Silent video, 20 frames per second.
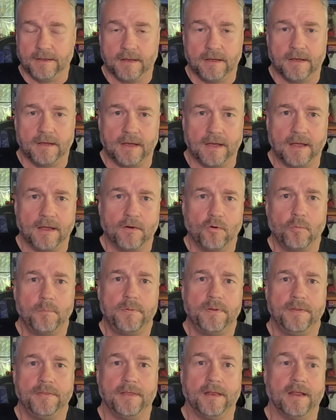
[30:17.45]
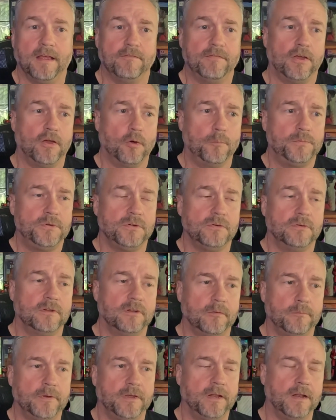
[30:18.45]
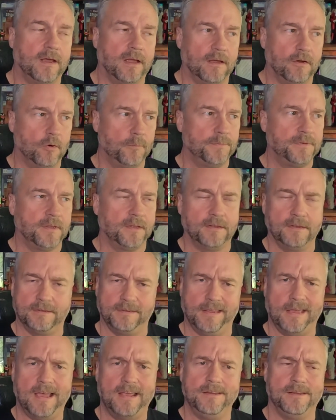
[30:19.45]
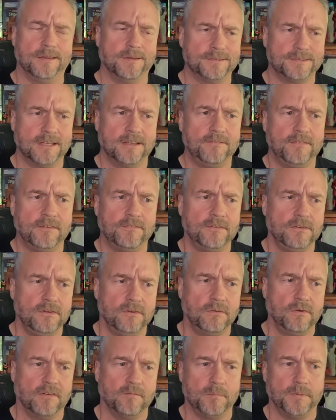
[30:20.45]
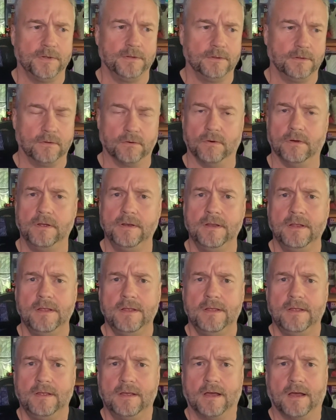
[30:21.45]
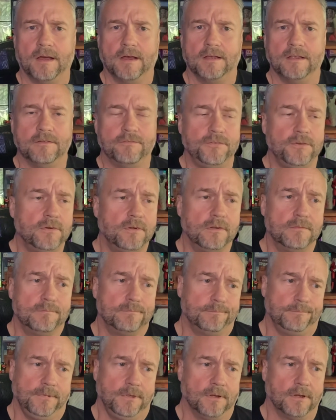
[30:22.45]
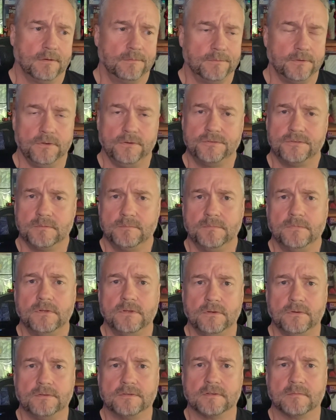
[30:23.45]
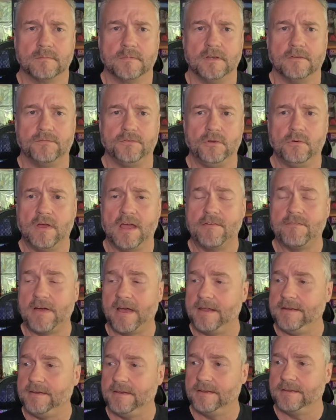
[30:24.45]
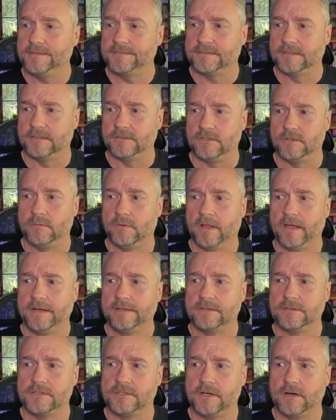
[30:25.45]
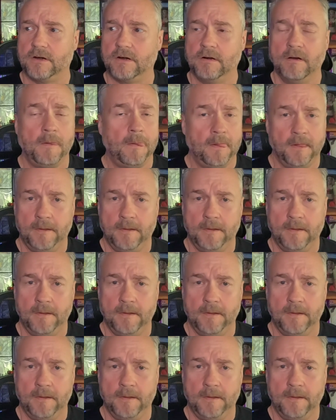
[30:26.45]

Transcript: I hope that I've helped you a little bit. I hope that the ideas I've given you have been good. If you can, use them, use them. If you have ideas that you'd like to share,